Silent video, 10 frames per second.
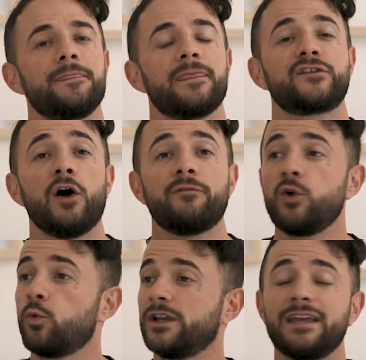So if
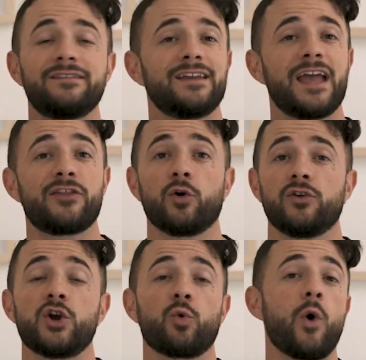you want to get together or
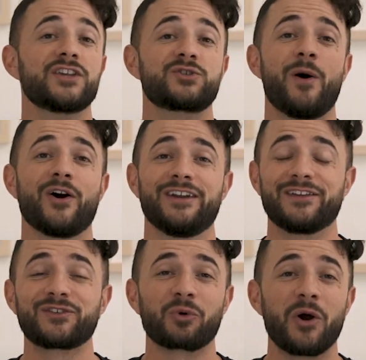your watch party
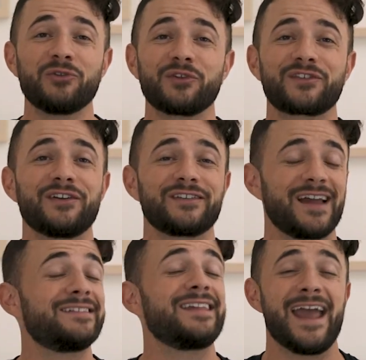has grown to a certain
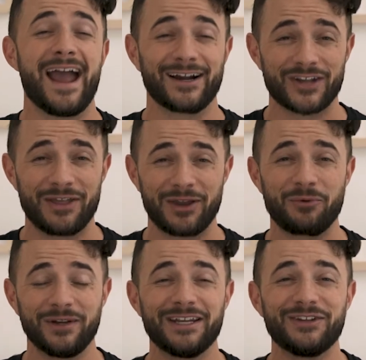size, say, hey, actually, I
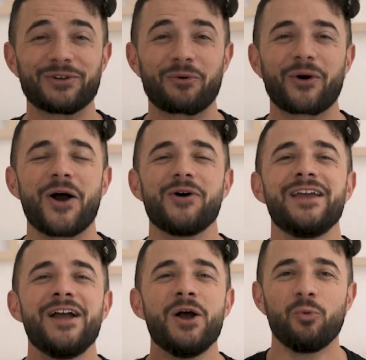think we need to do our
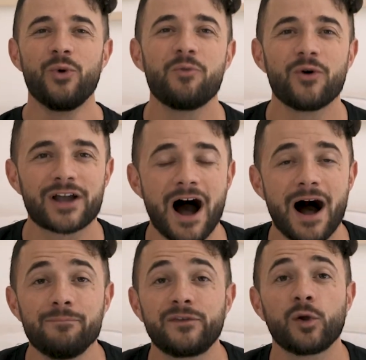own. We will
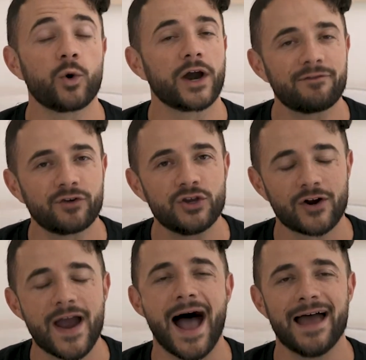come to wherever
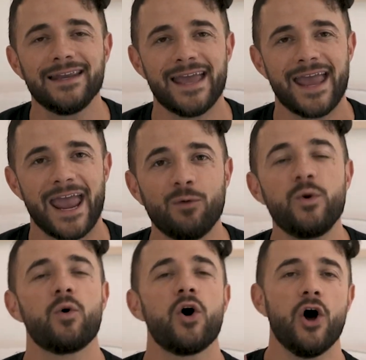you're at and
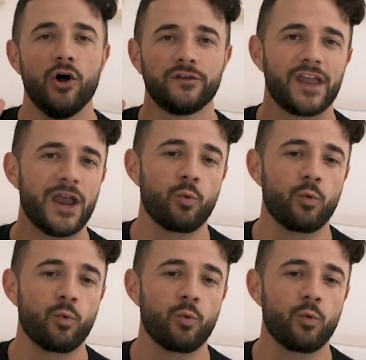we will host a